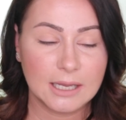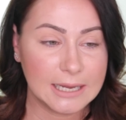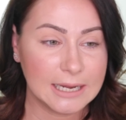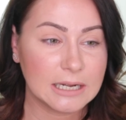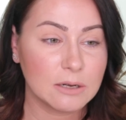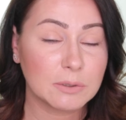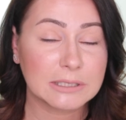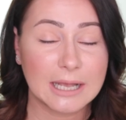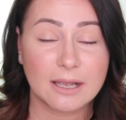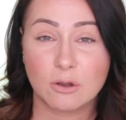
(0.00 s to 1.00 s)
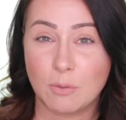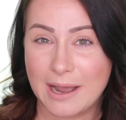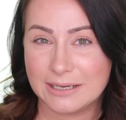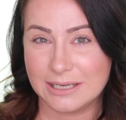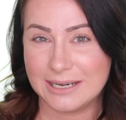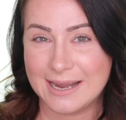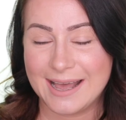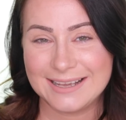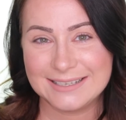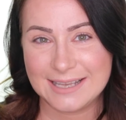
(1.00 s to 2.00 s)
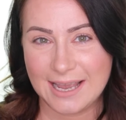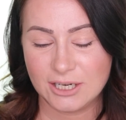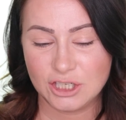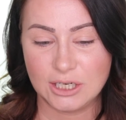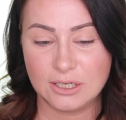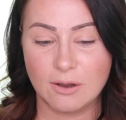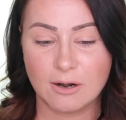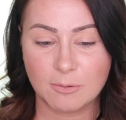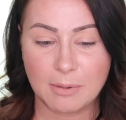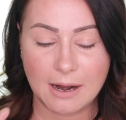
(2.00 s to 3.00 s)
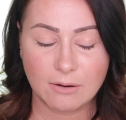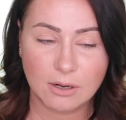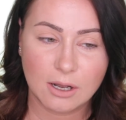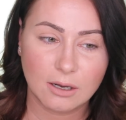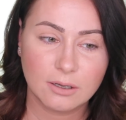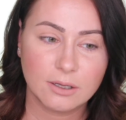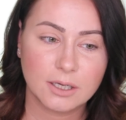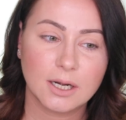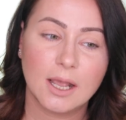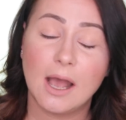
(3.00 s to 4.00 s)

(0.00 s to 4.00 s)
it looks like quite a nice ashy dark brown color.